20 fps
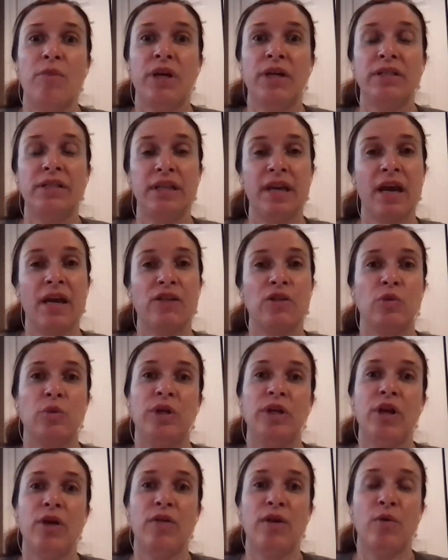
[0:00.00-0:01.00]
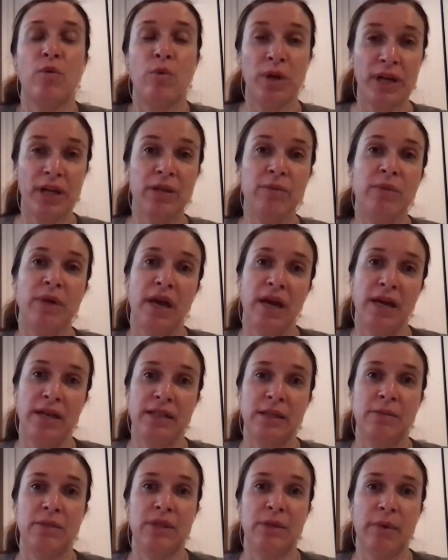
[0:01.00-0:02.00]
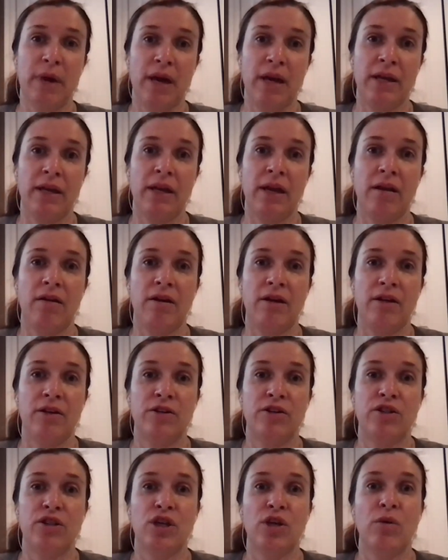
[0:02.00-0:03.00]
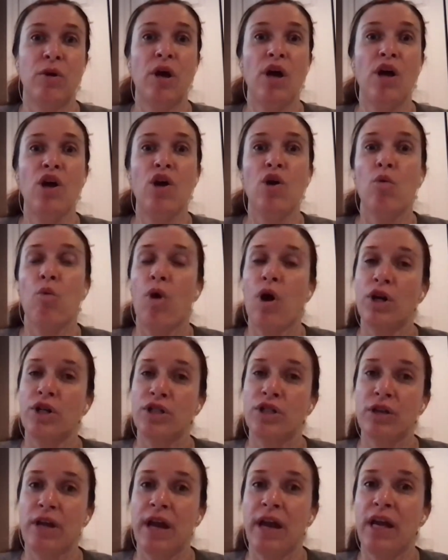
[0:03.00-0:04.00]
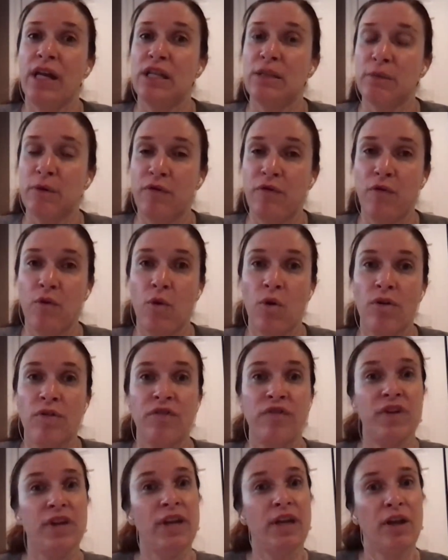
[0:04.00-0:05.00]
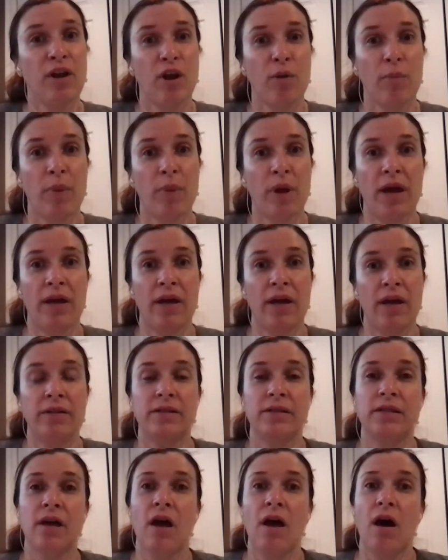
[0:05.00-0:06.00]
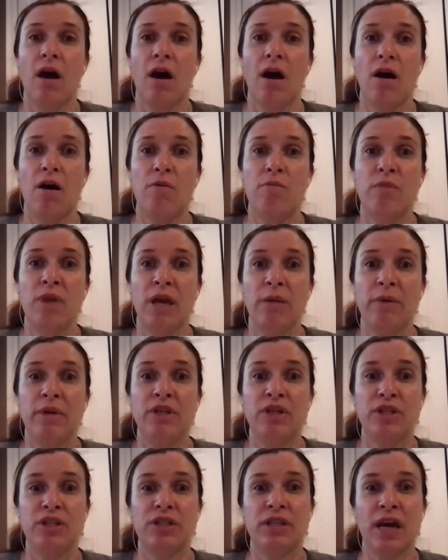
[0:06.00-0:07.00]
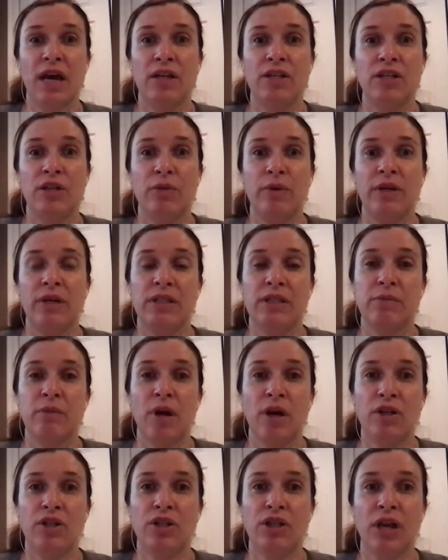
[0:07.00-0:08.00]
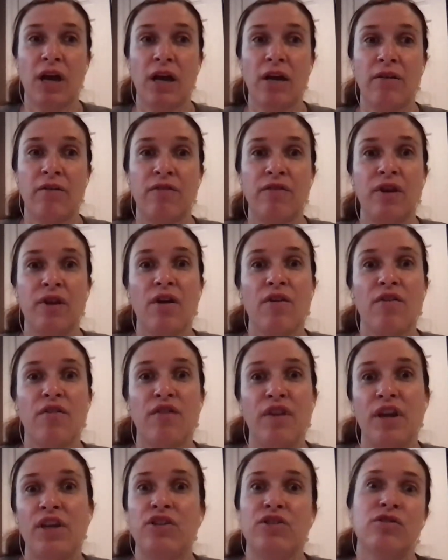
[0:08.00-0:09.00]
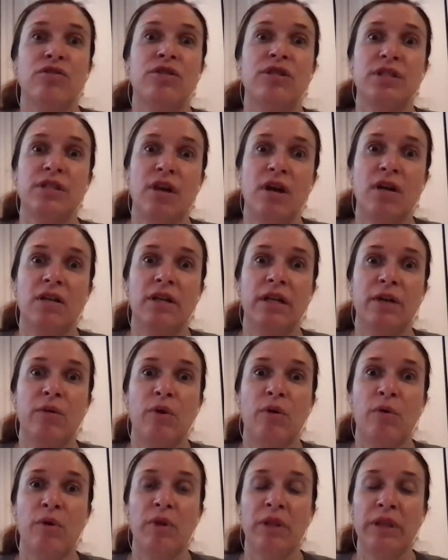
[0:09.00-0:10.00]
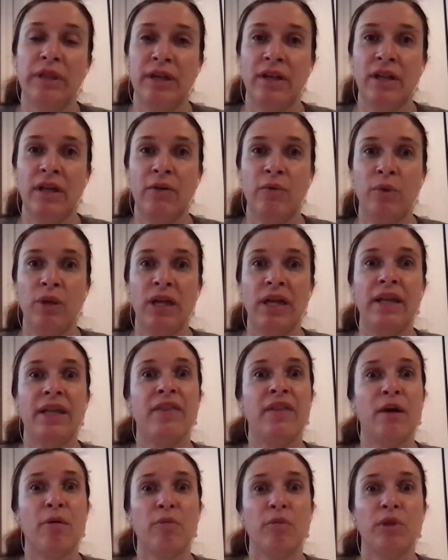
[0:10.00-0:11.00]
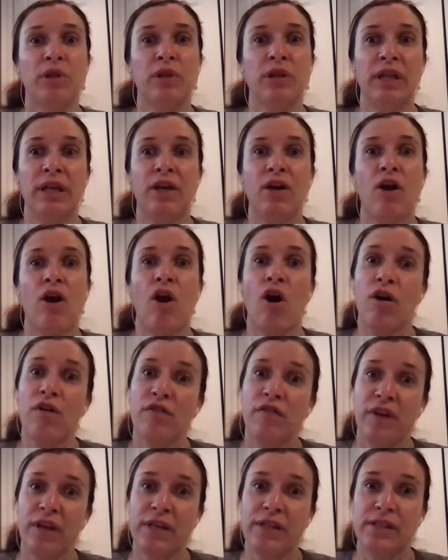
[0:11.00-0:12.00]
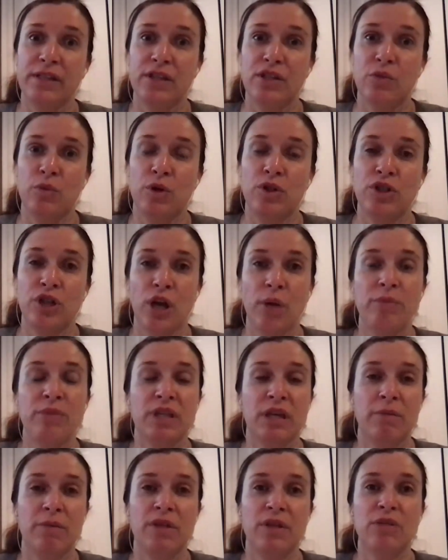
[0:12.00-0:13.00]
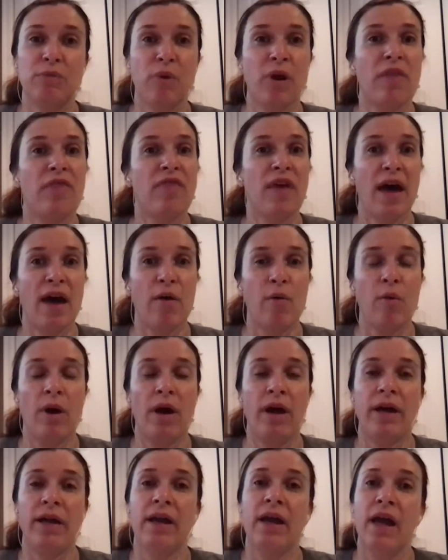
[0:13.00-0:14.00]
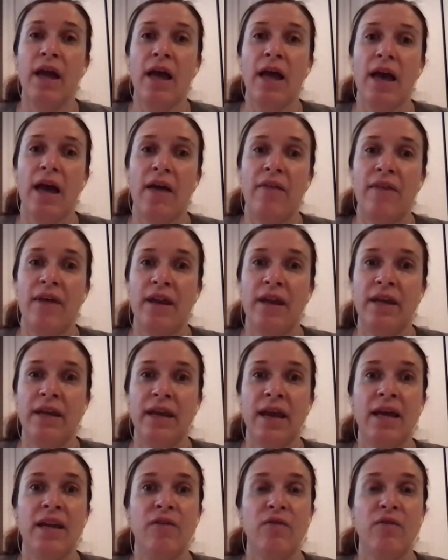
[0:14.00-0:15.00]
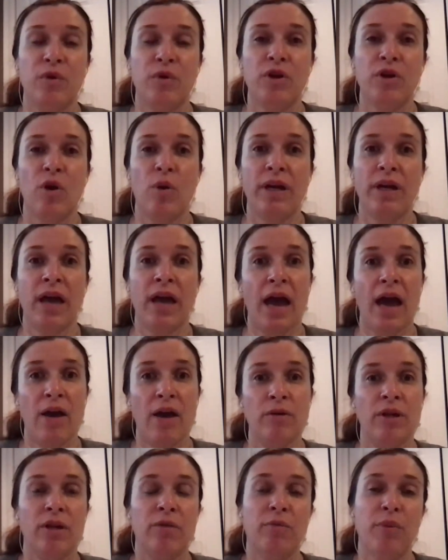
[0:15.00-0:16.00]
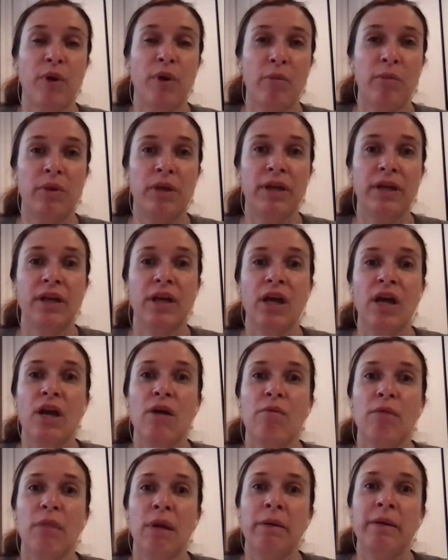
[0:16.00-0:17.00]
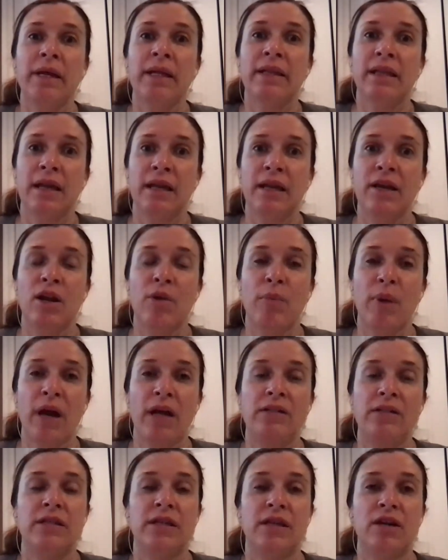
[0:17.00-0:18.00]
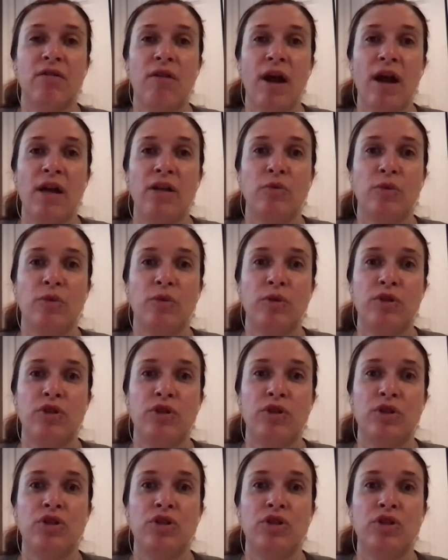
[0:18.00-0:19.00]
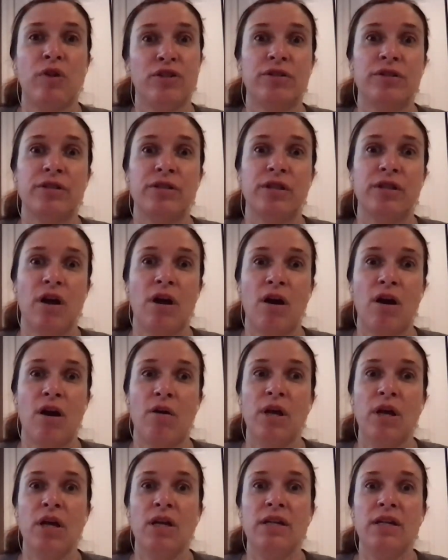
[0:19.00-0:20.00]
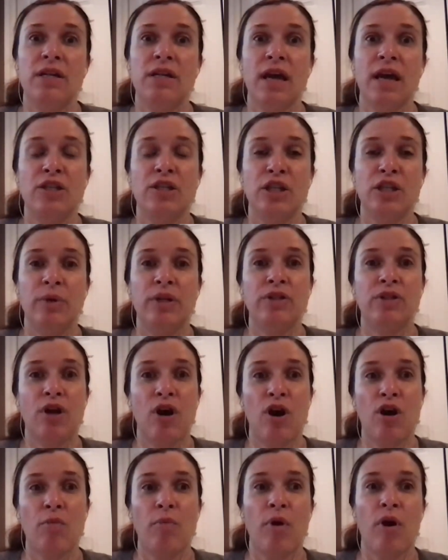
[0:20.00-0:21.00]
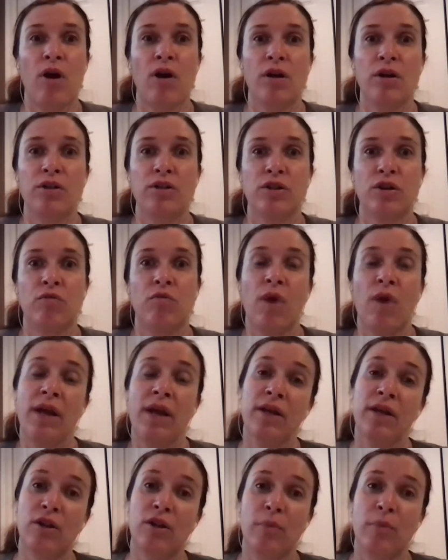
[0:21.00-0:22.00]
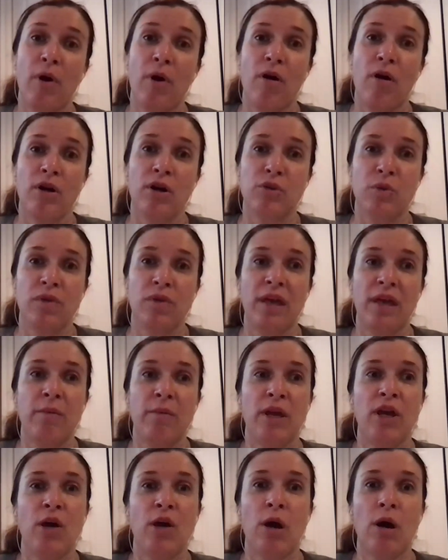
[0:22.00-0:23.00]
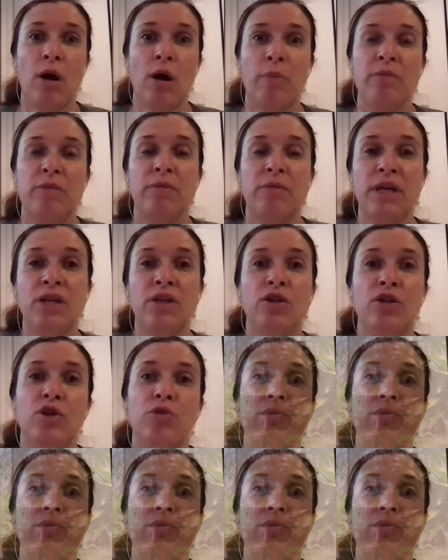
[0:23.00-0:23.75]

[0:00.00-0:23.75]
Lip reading: Because yes, we know that we can be asymptomatic carriers. So wash your hands before feeding our pets. Maybe just not doing as much kind of facial snuggling where we're letting them lick our faces where germs can be spread that way. And then again, if we're going out in public, maybe not letting our pets interact with strangers, not doing dog parks or regular parks where they may go up and meet